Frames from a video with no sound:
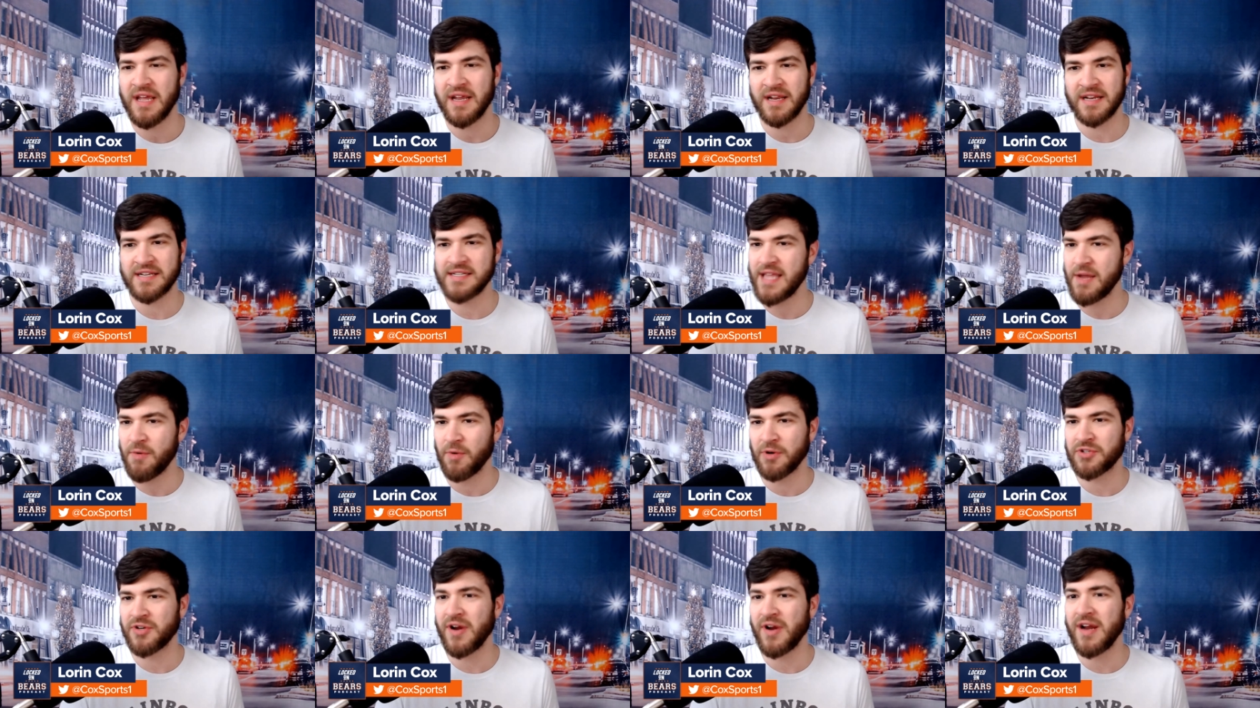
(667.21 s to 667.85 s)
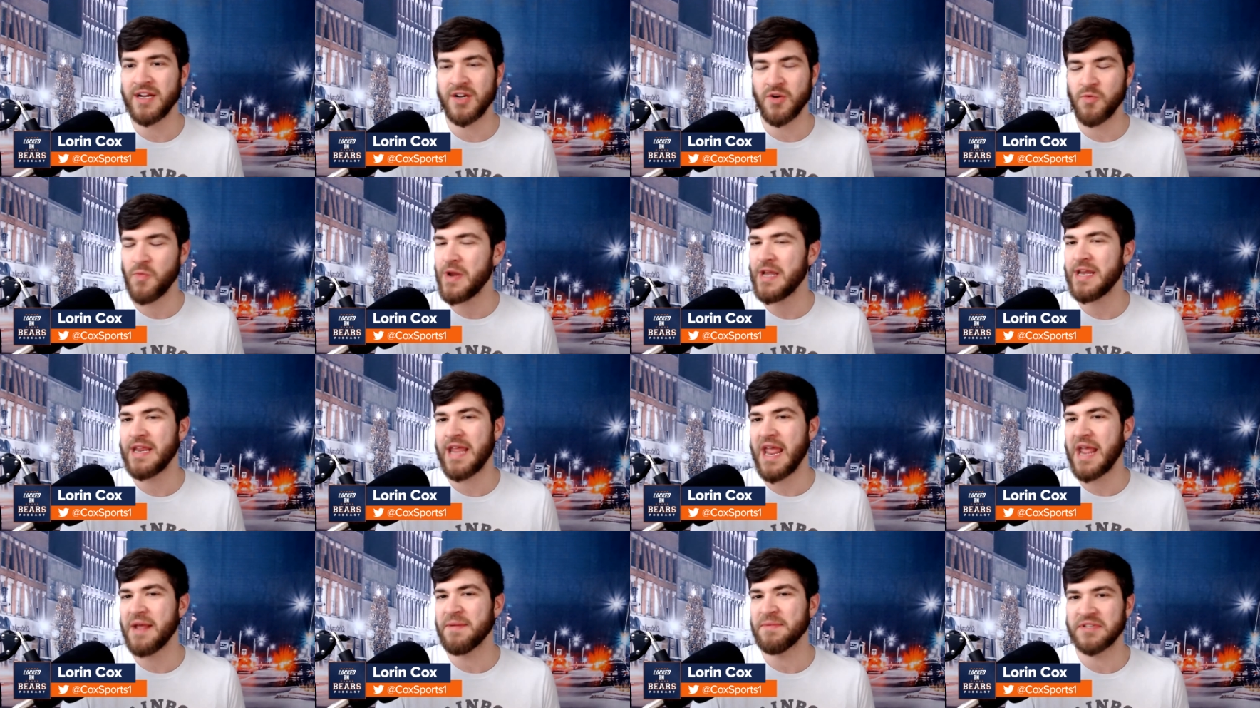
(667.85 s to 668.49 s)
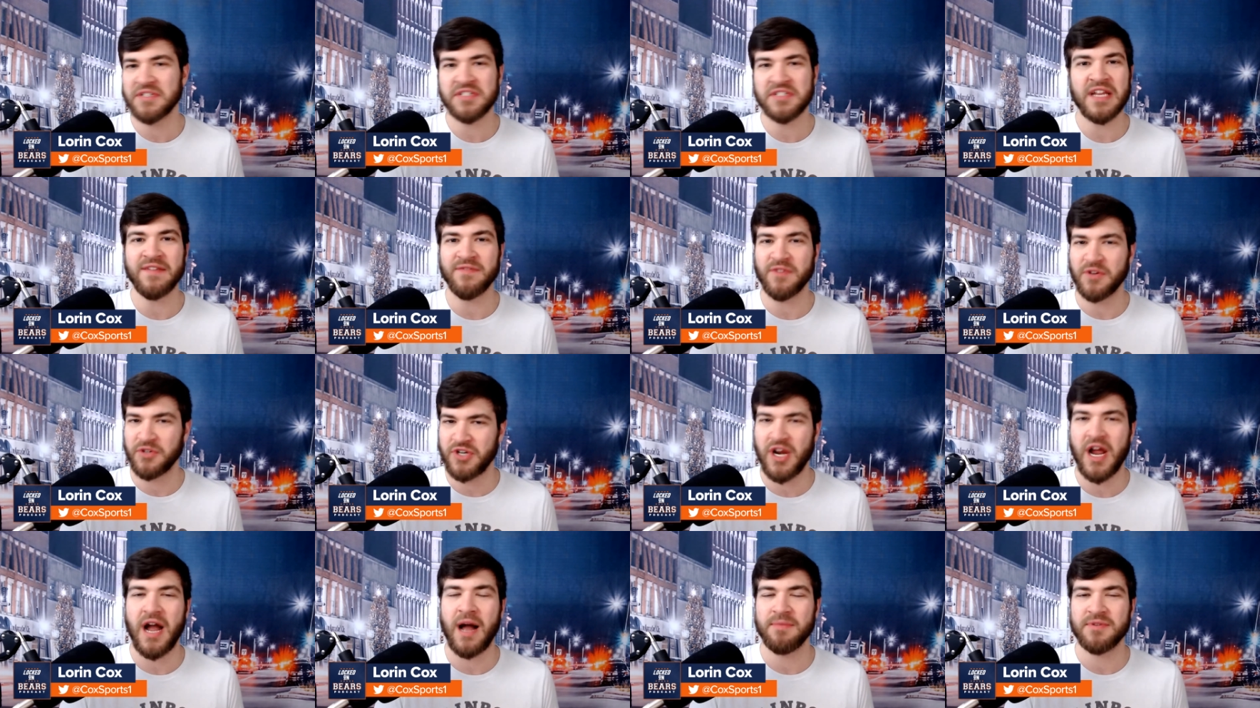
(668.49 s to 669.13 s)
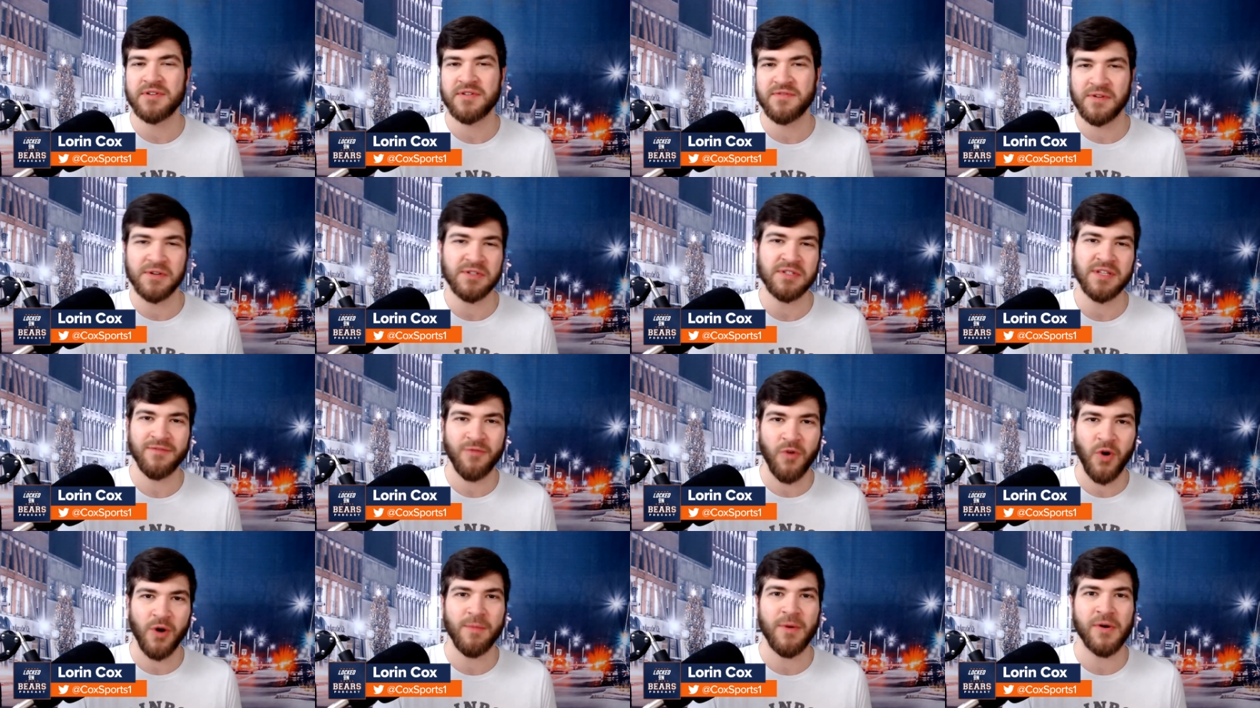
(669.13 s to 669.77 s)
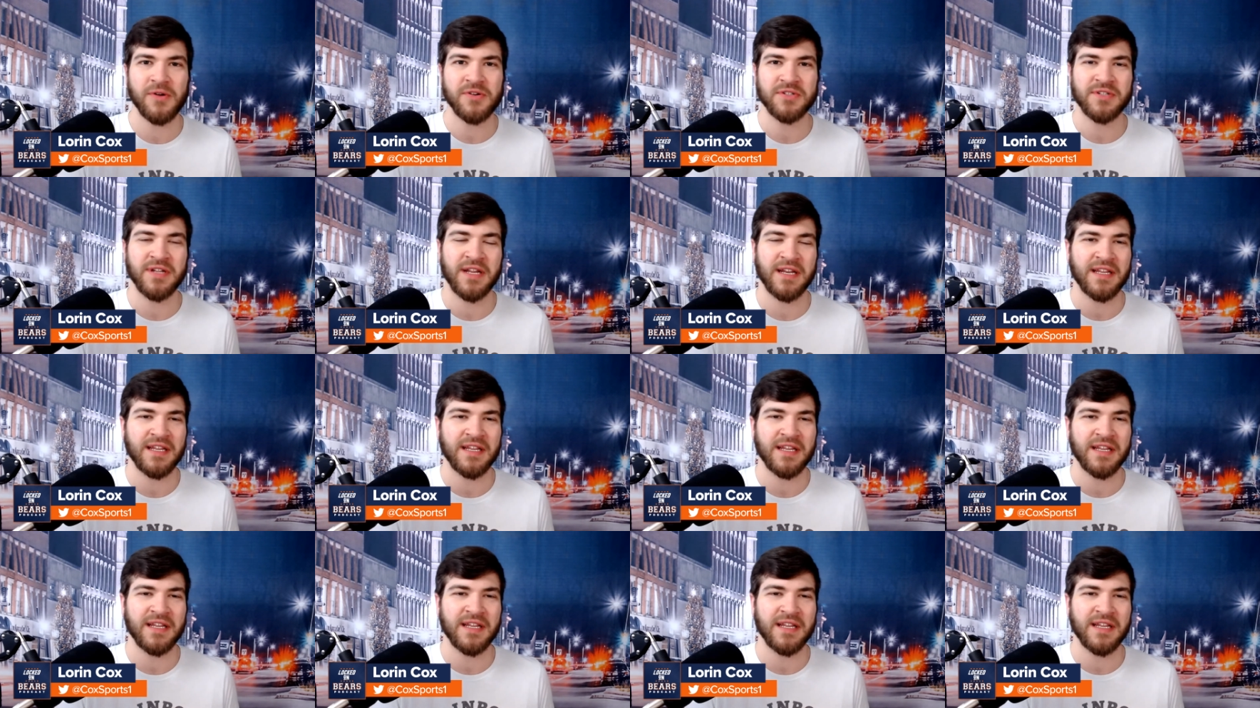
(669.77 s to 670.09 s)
because they were trying to win games to save their jobs, first and foremost.